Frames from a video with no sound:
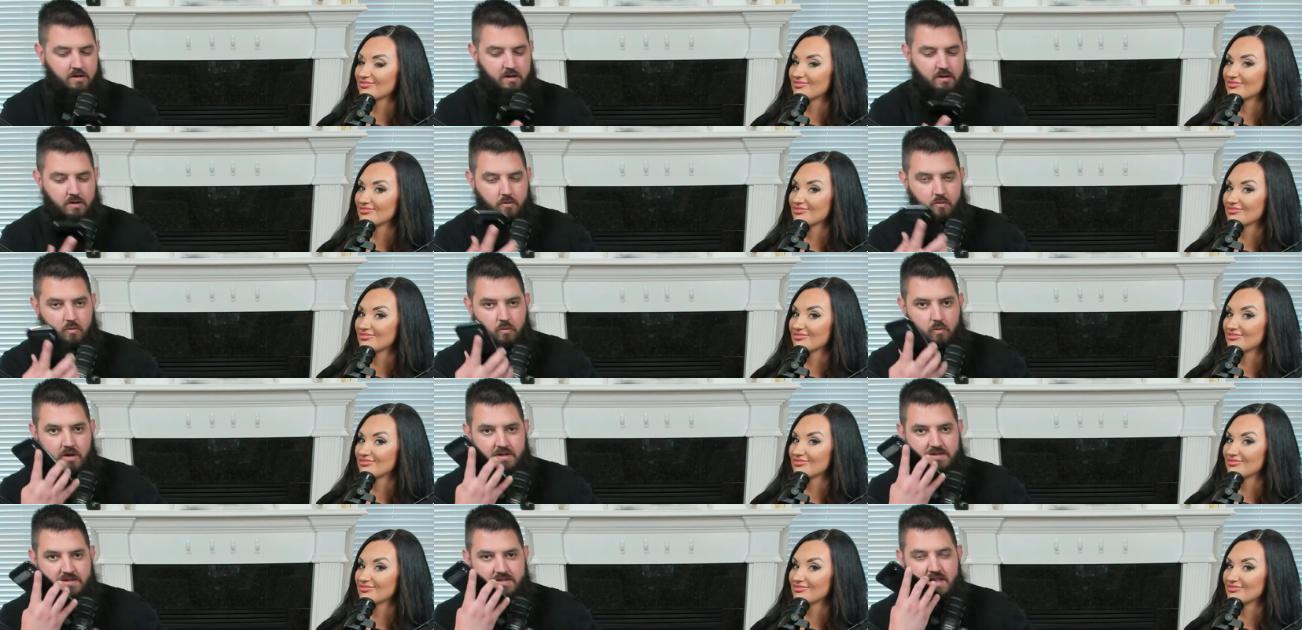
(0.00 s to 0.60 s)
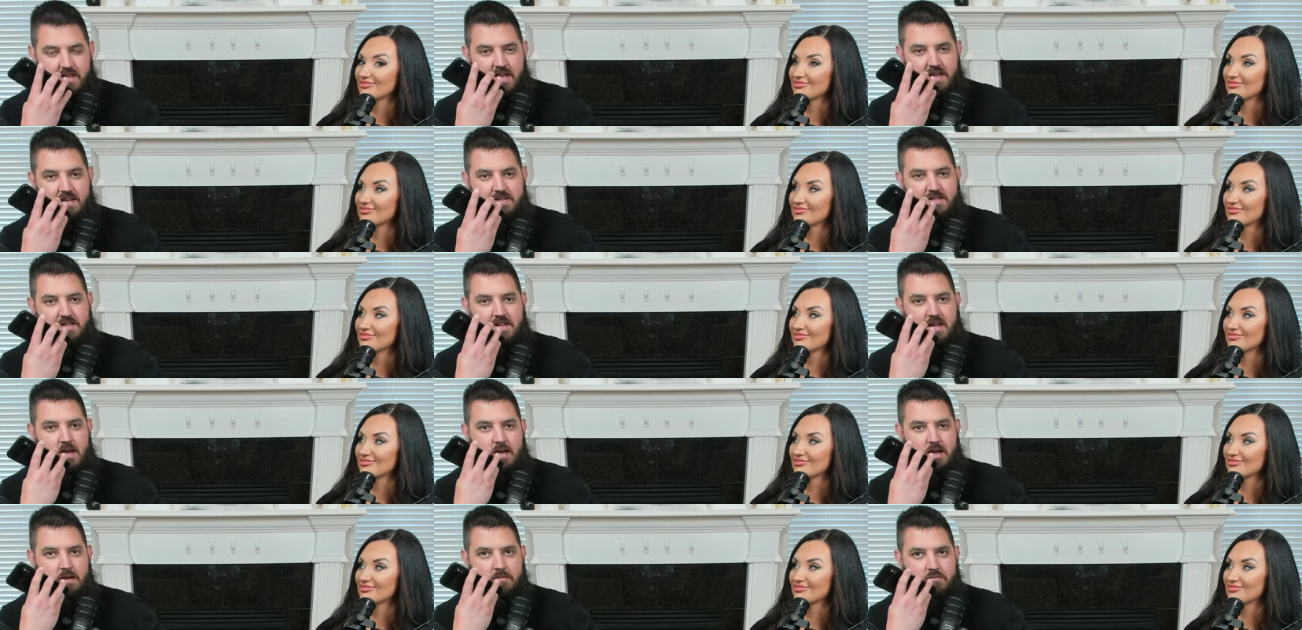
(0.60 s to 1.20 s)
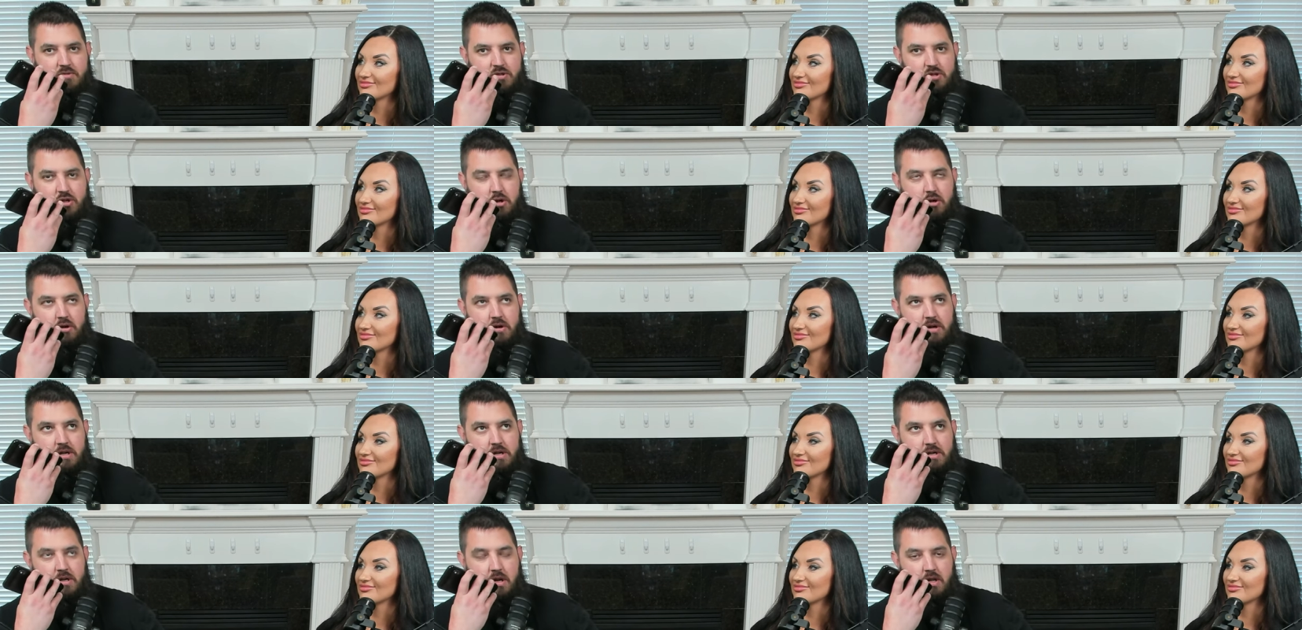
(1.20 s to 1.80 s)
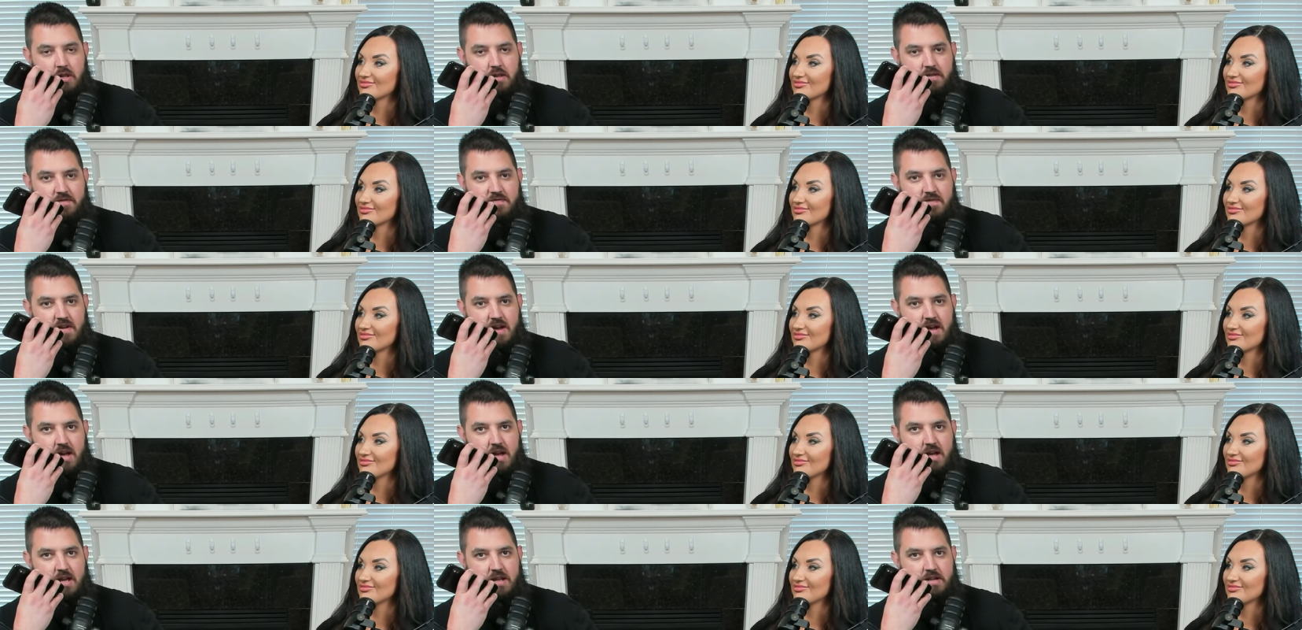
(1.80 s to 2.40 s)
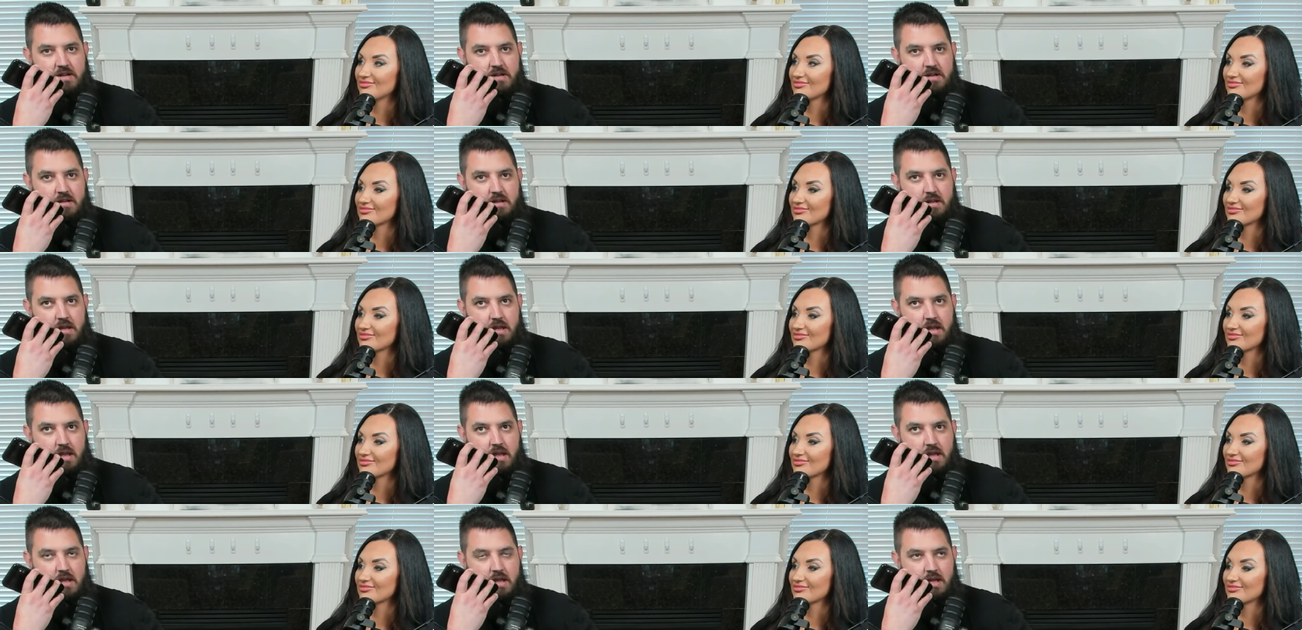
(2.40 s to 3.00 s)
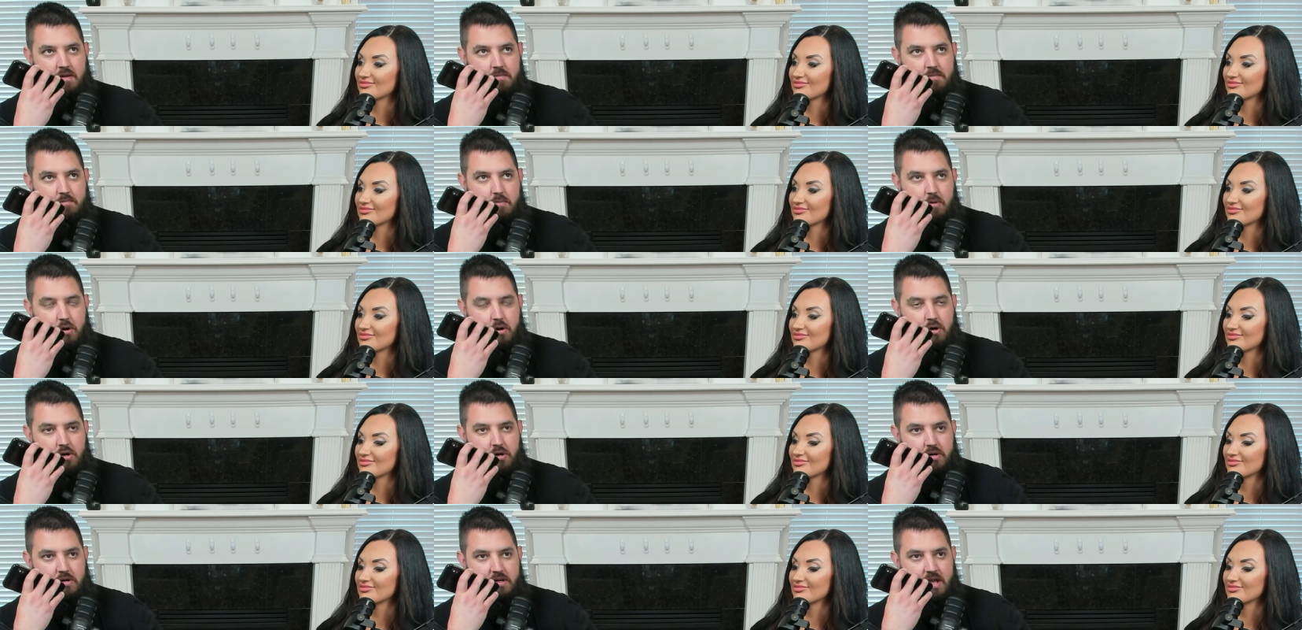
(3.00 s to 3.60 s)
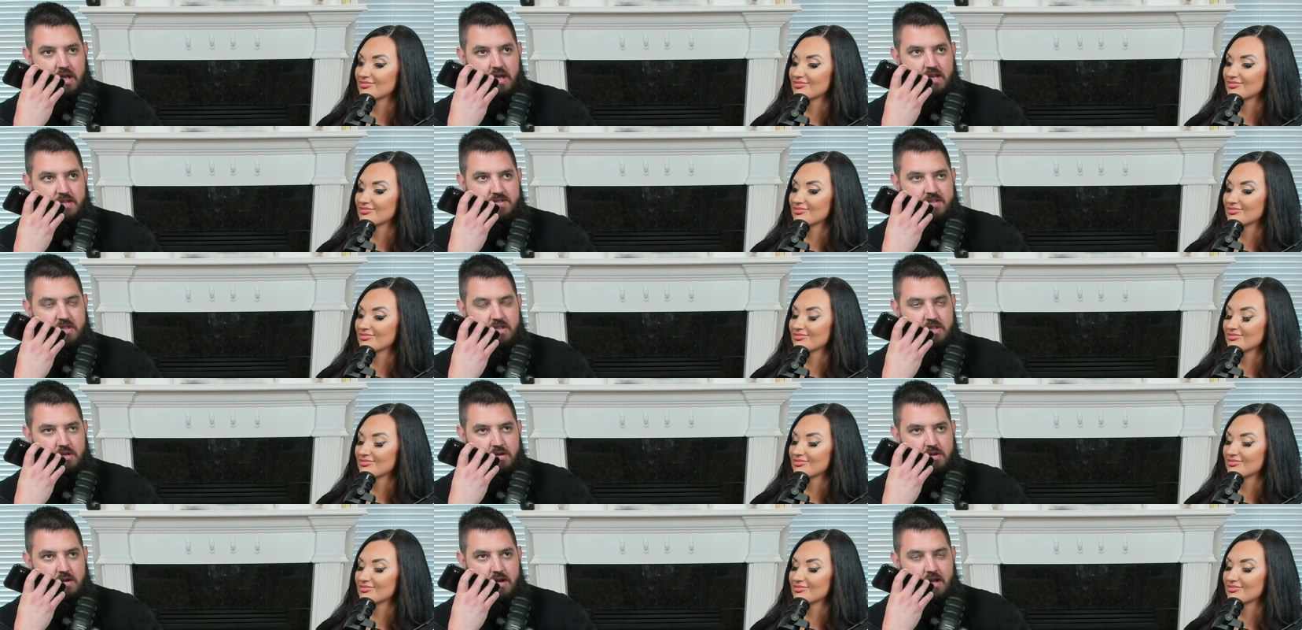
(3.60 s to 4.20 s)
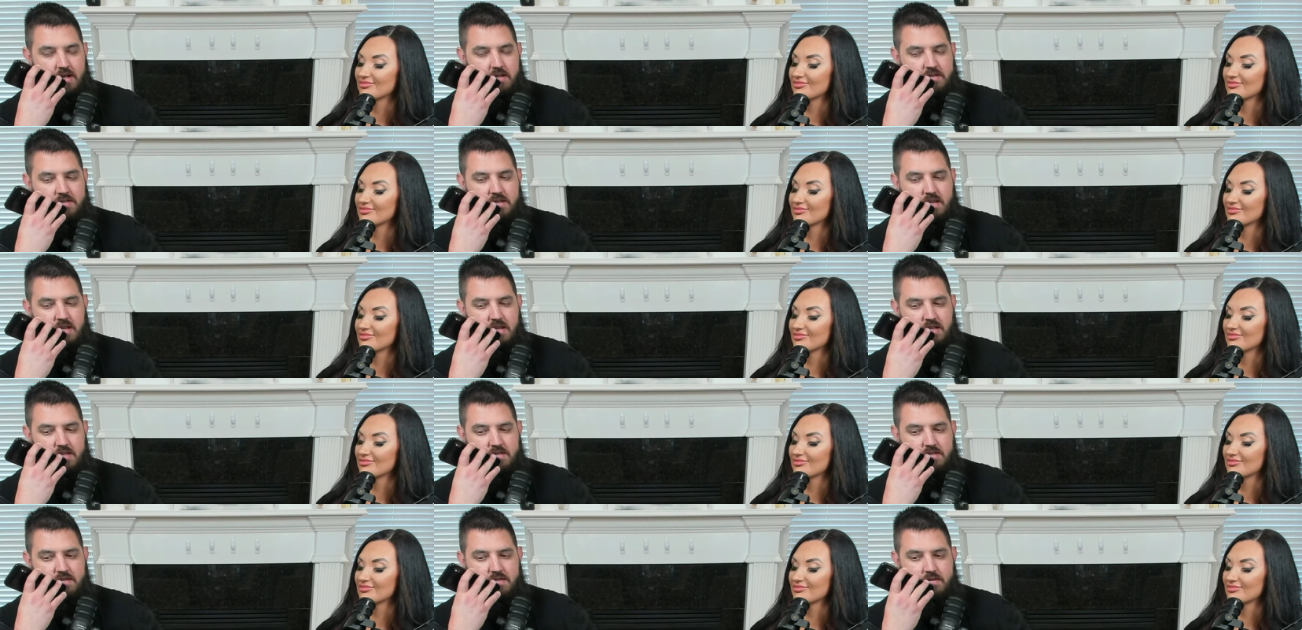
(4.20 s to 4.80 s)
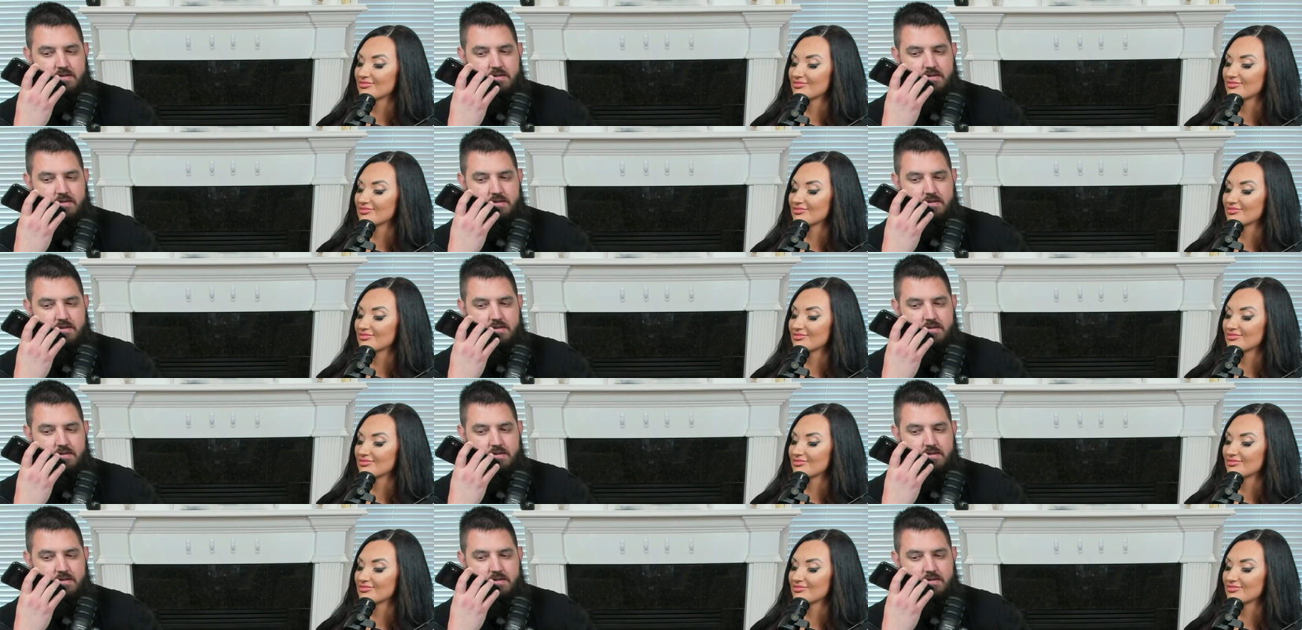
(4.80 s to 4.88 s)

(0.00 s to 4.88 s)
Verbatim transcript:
Speaker 1: When's the last time jury nullified a murder case in the United States?